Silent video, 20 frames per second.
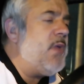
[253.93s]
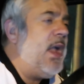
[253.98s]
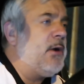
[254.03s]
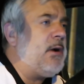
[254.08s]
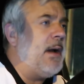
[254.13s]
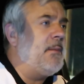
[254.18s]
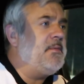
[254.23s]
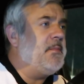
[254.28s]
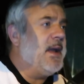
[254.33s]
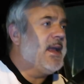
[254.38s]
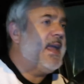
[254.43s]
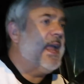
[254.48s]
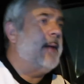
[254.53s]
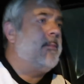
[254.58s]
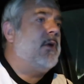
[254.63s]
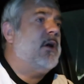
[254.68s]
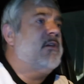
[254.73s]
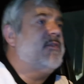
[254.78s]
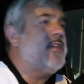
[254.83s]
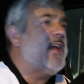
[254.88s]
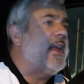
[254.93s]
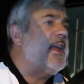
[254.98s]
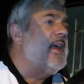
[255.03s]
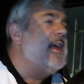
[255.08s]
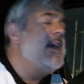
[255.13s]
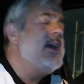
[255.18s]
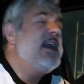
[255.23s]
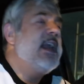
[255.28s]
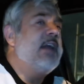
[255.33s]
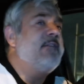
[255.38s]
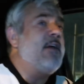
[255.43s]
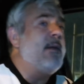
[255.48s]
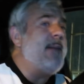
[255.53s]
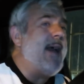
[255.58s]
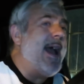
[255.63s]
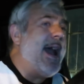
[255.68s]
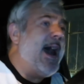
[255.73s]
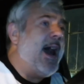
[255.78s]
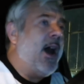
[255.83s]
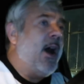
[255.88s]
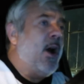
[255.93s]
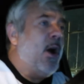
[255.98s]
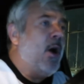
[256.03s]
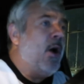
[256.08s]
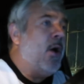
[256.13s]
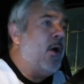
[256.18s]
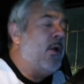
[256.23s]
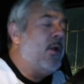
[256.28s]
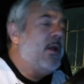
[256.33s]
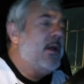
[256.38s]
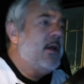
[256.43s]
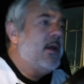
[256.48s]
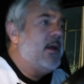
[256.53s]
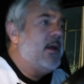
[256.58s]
I grabbed my camera. I was like, if I'm out,